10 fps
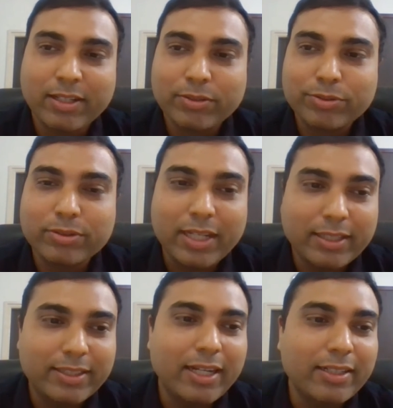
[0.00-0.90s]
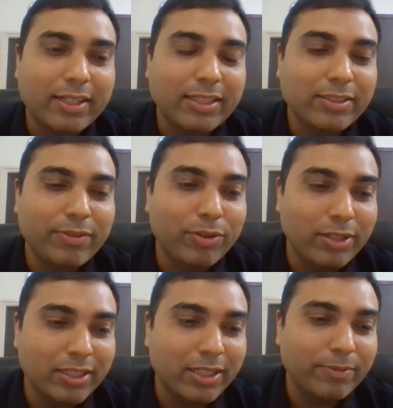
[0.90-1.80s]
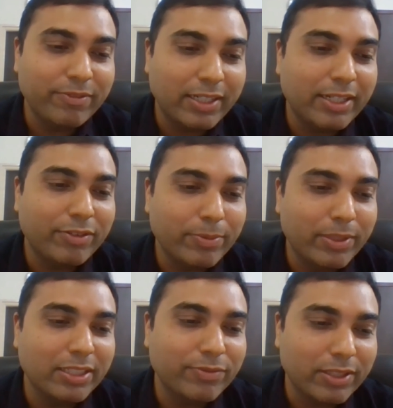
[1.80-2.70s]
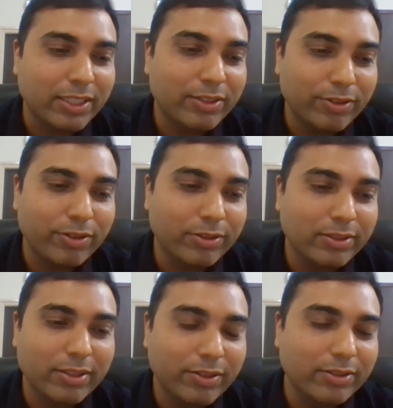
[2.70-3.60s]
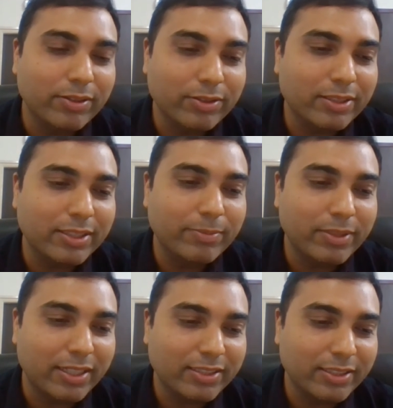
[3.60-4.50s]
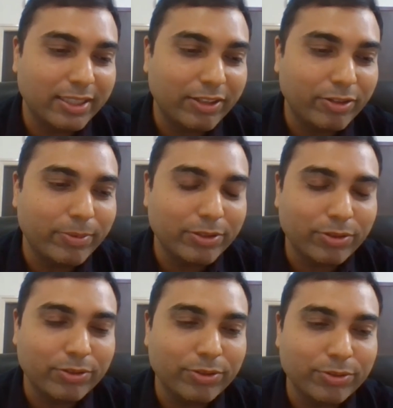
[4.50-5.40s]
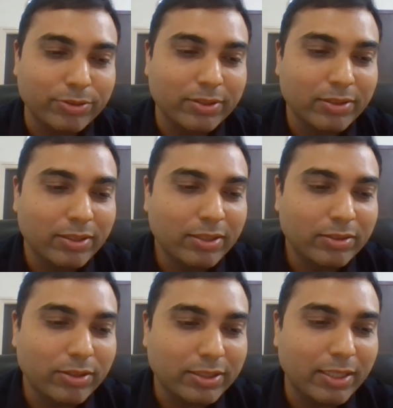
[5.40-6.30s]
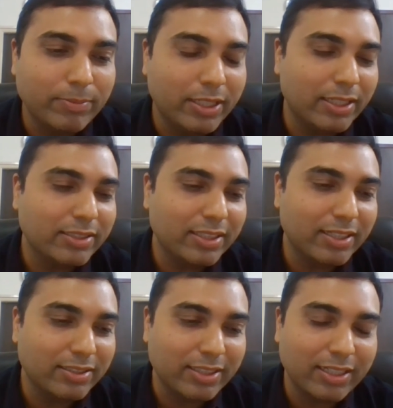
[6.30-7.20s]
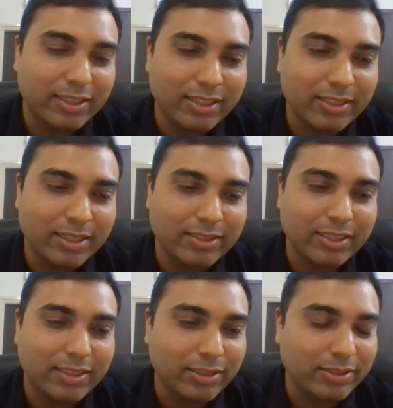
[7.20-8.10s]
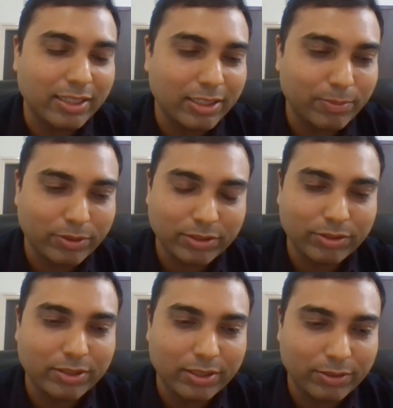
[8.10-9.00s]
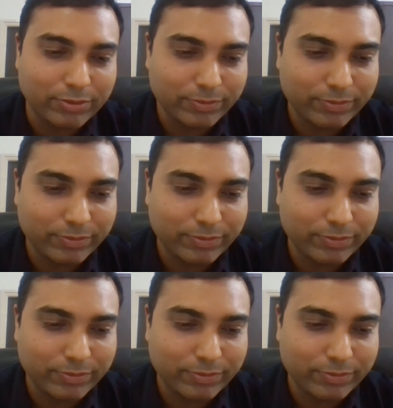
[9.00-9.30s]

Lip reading: So that trust will only come when everybody is working on the same direction, that everybody is going to use the same data set, standard data set, and standard process on the ground.